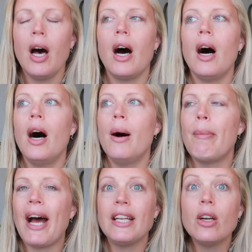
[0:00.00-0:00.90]

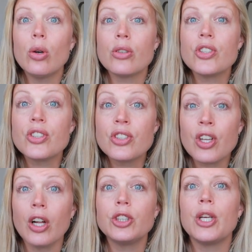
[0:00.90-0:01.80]
And it got
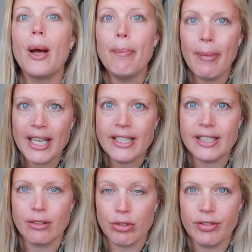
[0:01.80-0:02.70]
such
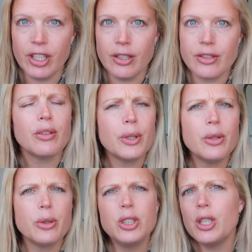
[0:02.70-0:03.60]
amazing reviews. So I
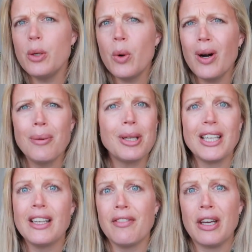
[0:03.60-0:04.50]
thought, you know what, I'm going
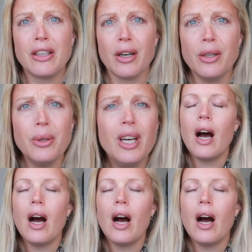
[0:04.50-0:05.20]
to give it a go.